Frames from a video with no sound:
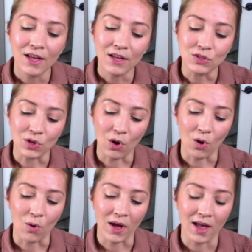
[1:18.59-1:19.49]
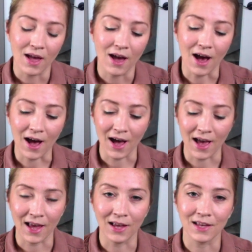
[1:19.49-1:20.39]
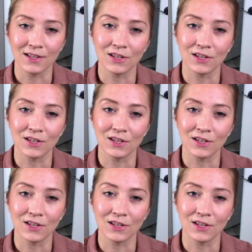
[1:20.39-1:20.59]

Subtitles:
So my